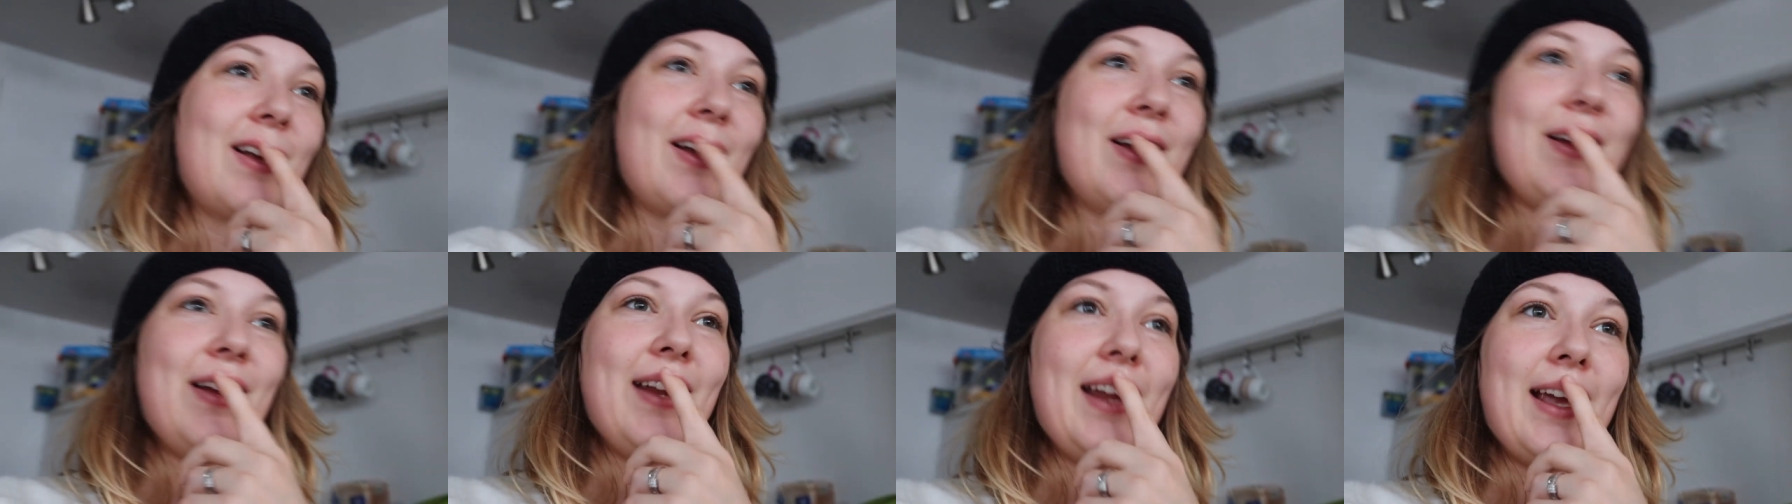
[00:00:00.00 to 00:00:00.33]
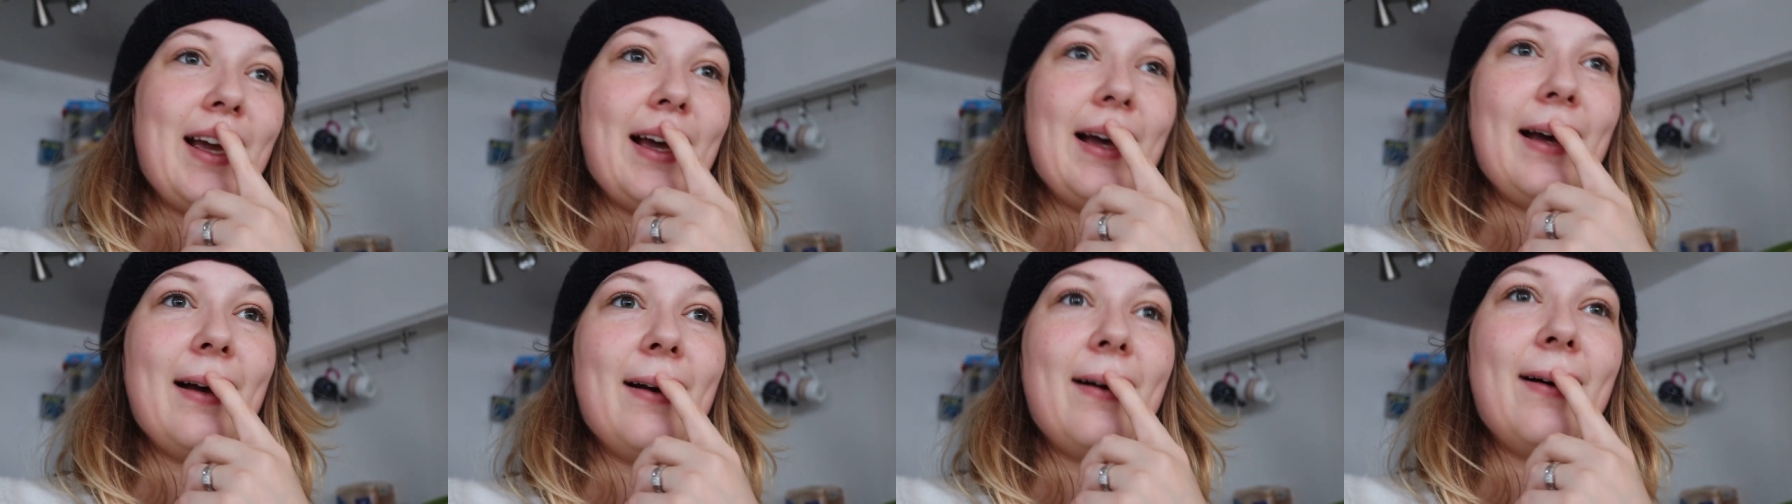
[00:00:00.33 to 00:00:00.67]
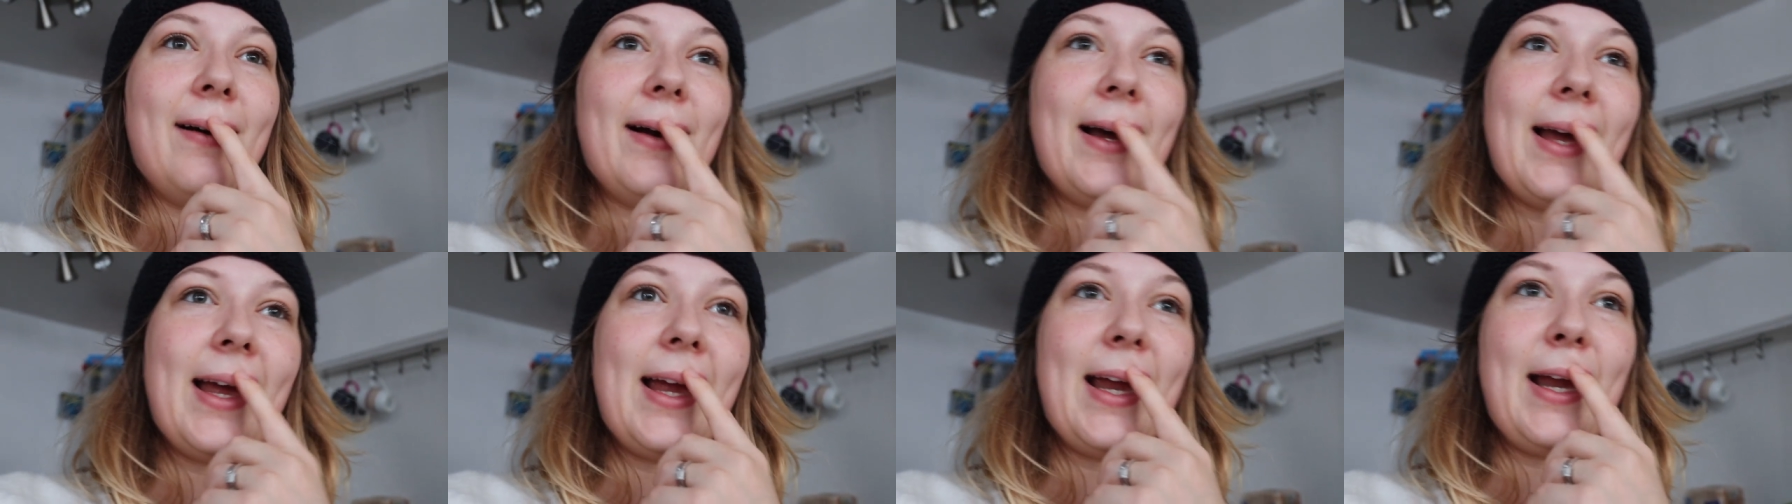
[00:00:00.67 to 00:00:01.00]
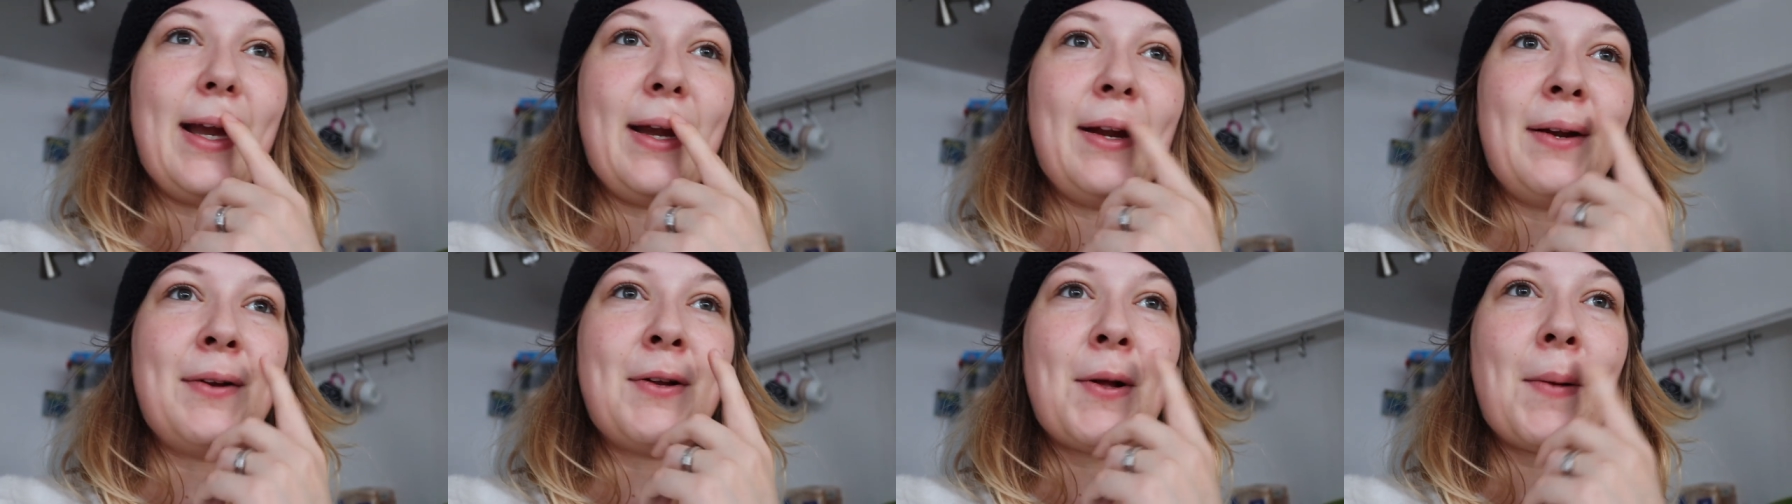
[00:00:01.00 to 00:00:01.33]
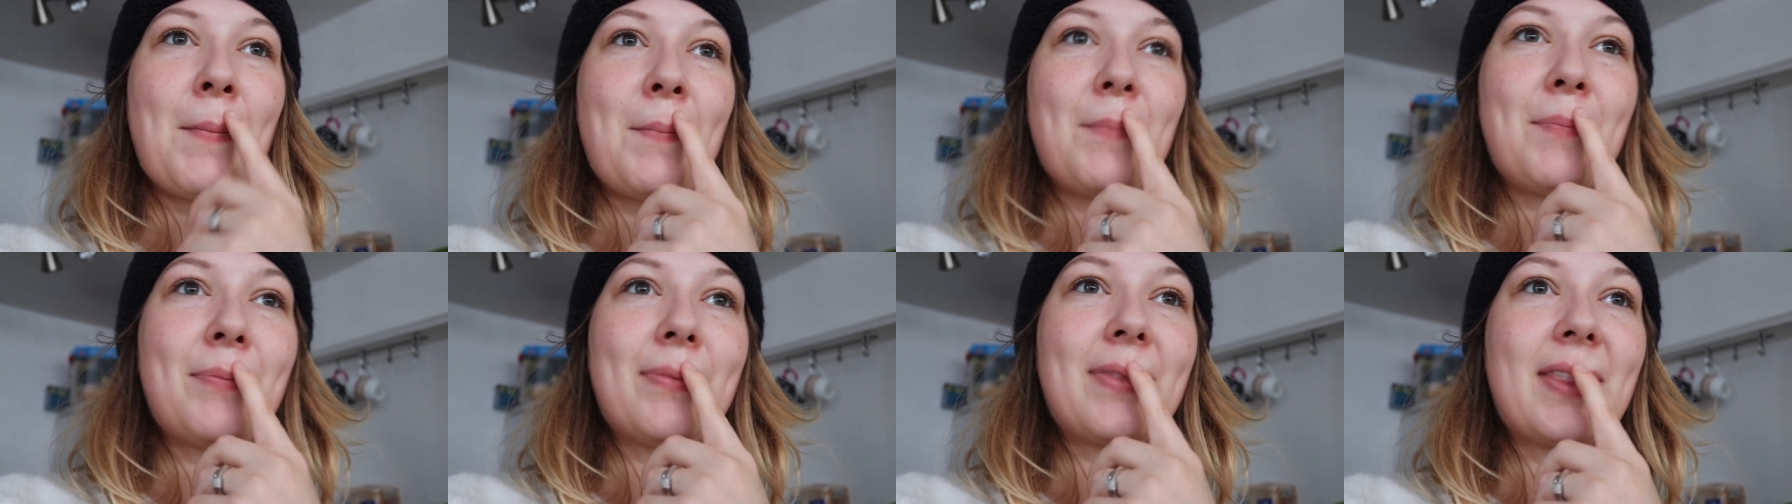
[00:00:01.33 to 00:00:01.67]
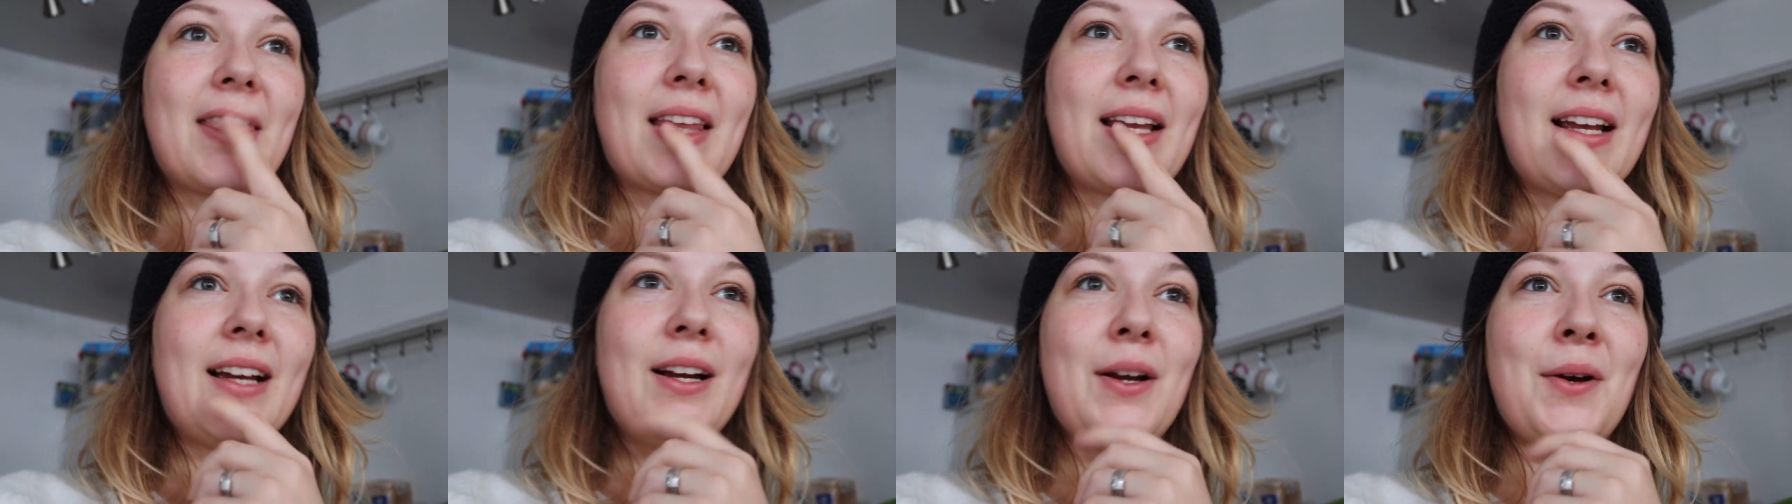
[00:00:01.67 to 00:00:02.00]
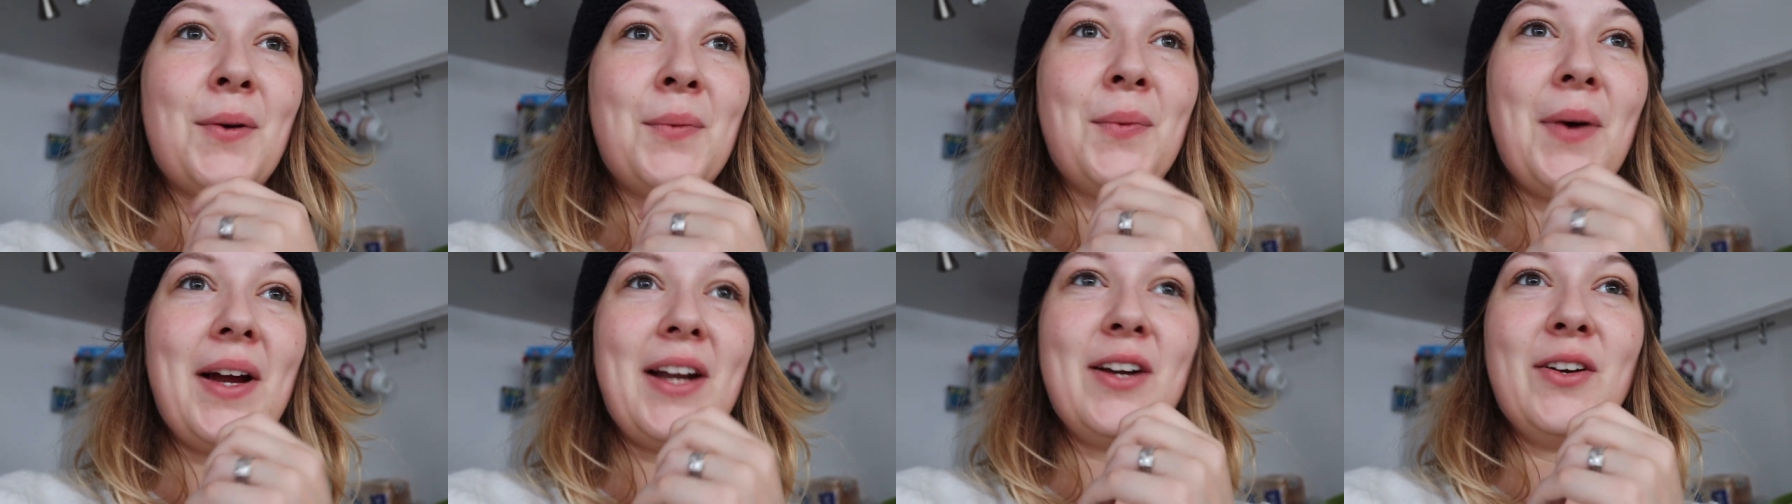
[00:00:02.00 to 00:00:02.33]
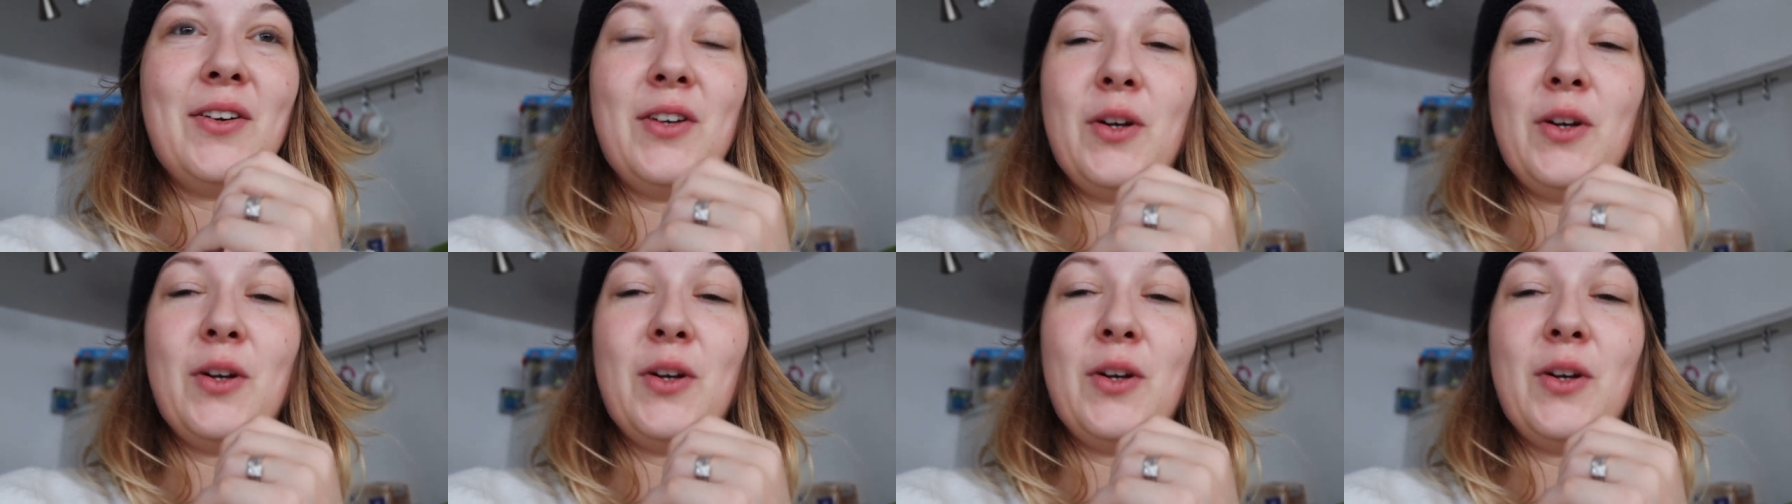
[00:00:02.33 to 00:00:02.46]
so yeah, I went